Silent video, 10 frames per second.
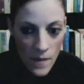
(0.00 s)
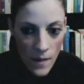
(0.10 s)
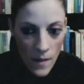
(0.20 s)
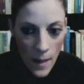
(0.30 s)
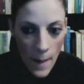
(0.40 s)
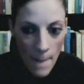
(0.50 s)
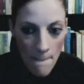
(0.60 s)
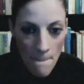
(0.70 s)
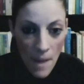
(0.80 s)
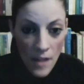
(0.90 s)

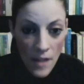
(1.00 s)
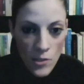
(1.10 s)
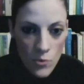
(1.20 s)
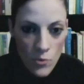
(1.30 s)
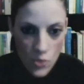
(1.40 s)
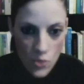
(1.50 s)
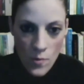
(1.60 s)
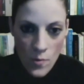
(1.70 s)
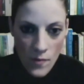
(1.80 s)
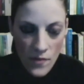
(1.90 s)
a huge
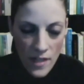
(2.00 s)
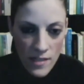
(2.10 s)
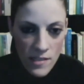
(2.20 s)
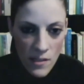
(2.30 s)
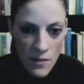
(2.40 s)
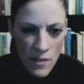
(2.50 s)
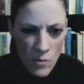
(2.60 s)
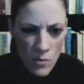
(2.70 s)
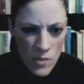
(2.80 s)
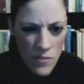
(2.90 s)
group of kids. I think it
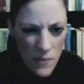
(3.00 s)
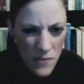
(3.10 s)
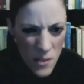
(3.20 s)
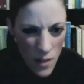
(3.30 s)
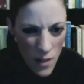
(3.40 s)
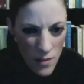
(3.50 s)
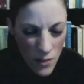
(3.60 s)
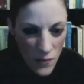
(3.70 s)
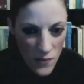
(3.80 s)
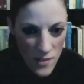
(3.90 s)
was 51 or
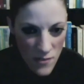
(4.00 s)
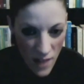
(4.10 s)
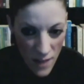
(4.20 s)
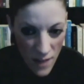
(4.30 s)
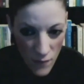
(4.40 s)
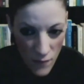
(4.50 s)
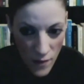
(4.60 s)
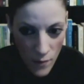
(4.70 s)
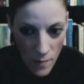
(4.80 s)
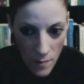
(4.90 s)
55, if I
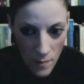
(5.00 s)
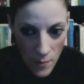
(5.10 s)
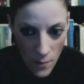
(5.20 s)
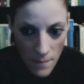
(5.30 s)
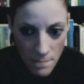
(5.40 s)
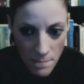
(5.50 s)
remember well.